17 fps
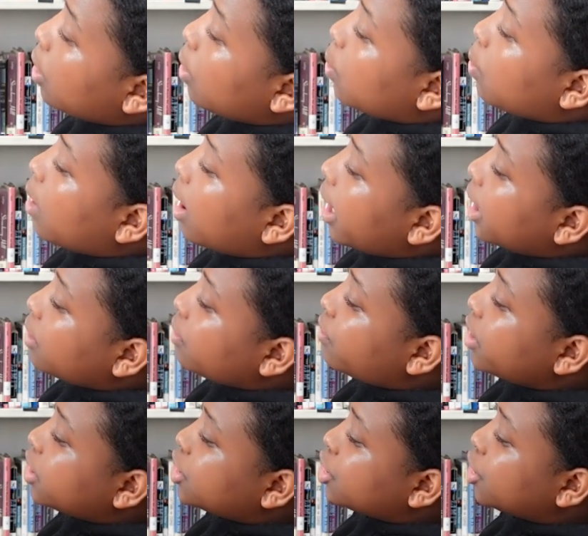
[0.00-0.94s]
While
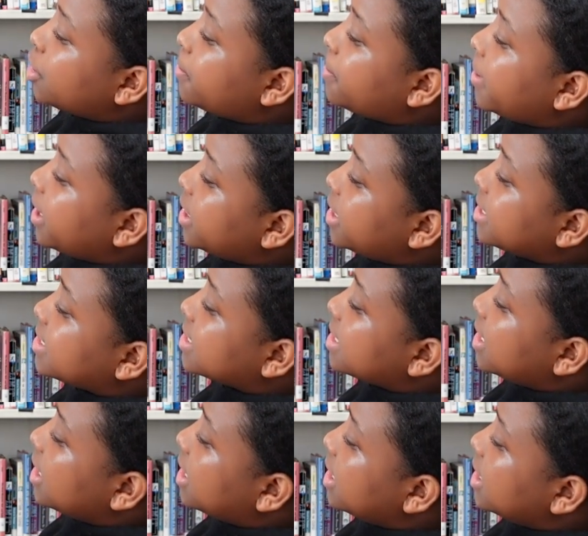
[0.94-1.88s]
Richard made the
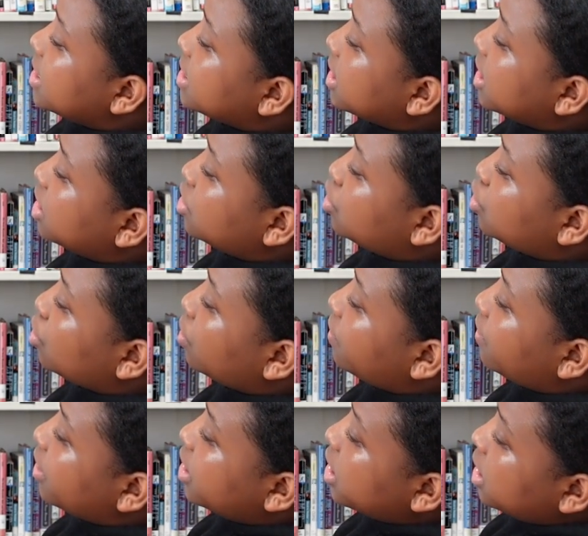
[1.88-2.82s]
slinkies and
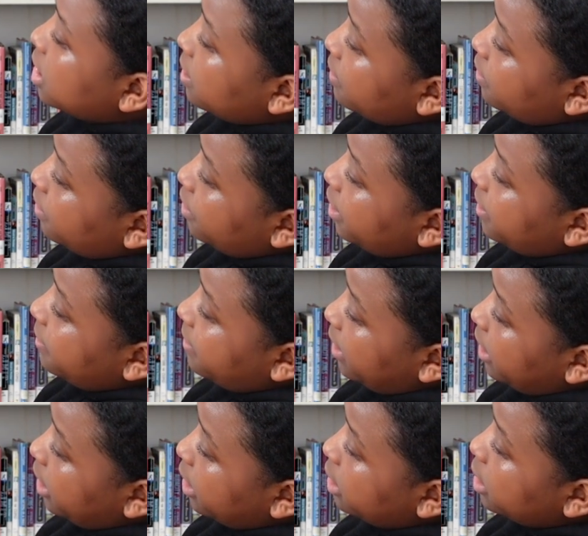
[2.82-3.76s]
drove the delivery
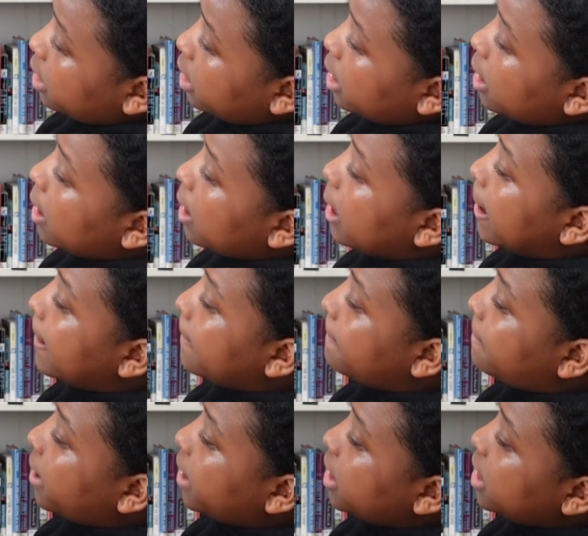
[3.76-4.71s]
van,
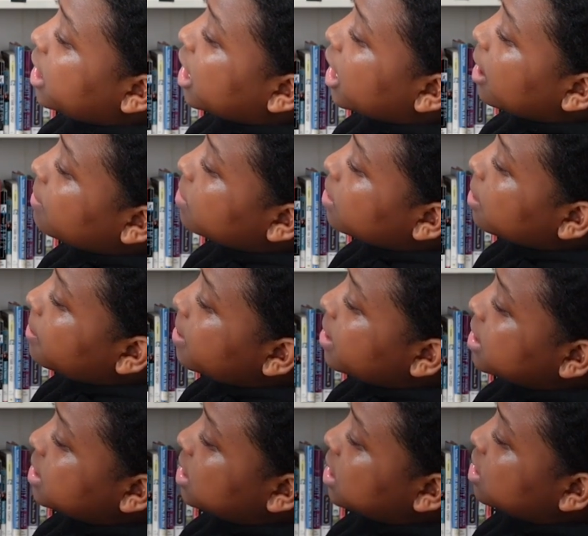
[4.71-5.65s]
Betty kept the
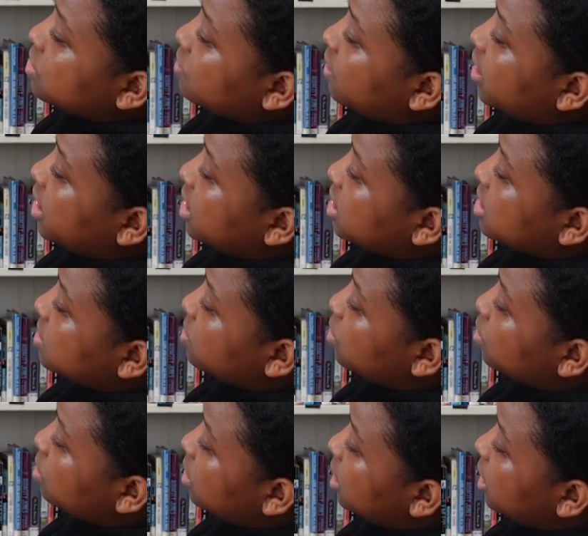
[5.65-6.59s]
business running
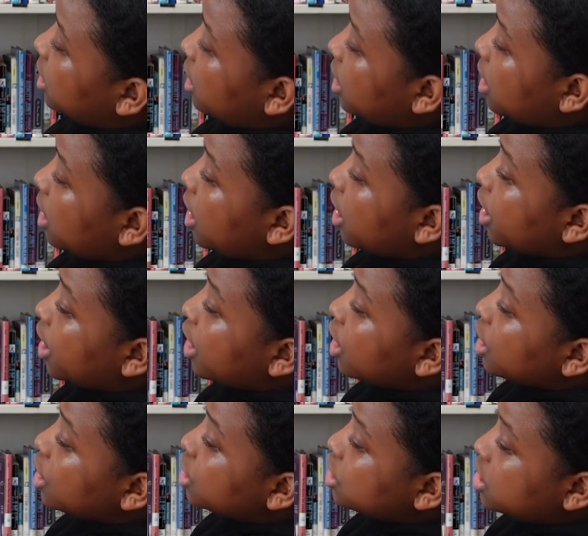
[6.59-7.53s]
smoothly.
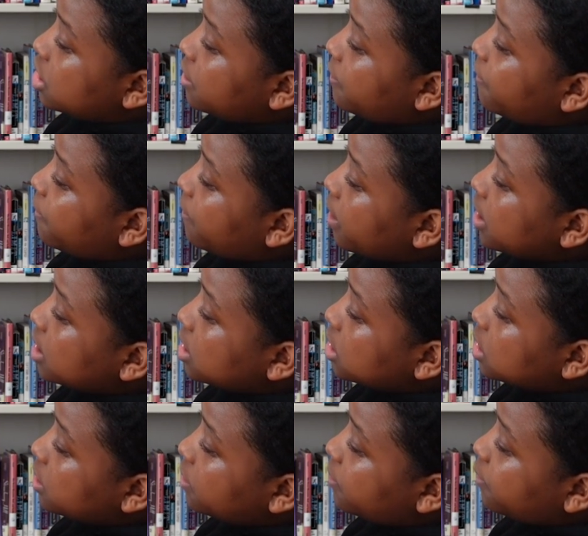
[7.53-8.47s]
She,
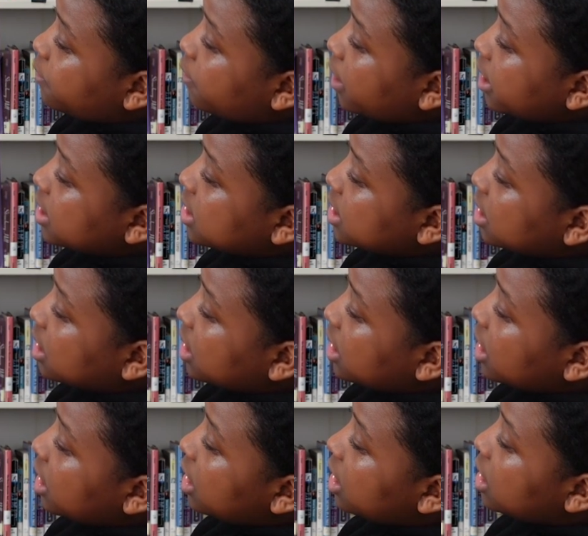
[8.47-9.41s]
she
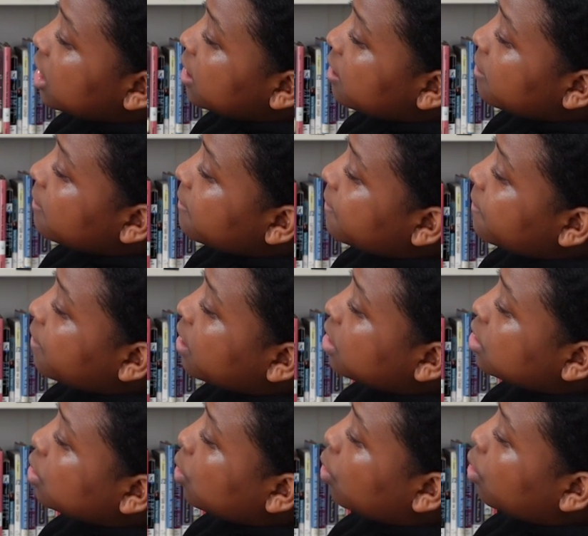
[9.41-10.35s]
frantically
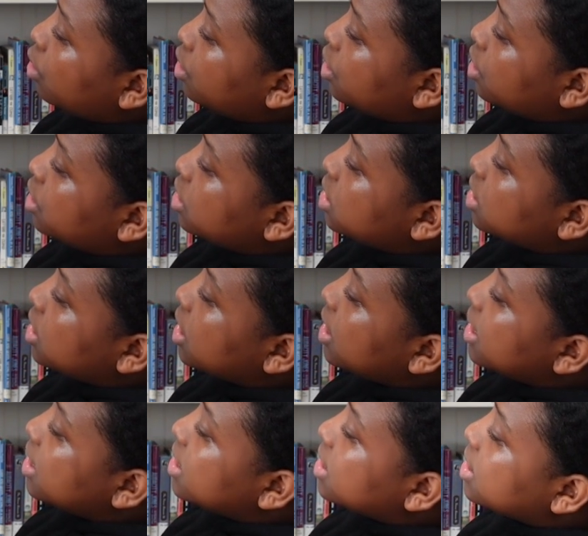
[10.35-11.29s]
filled orders
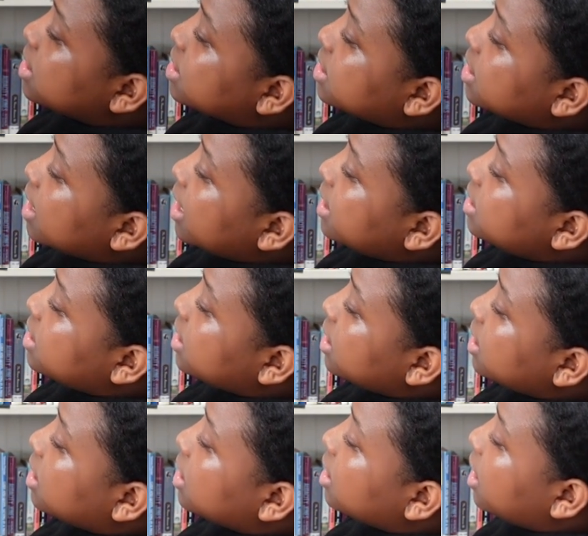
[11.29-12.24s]
sent
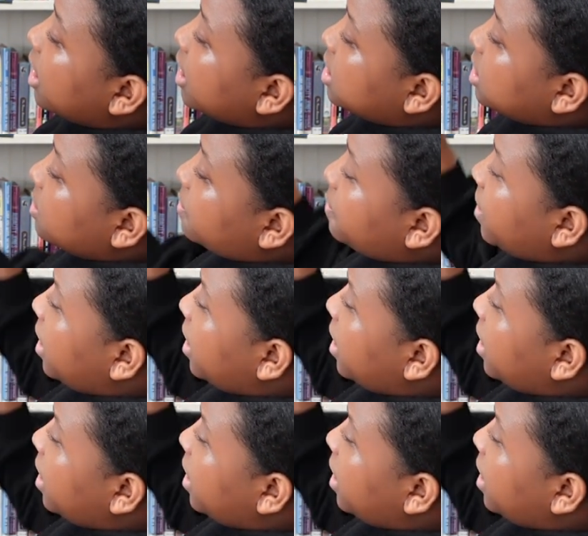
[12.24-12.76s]
and collected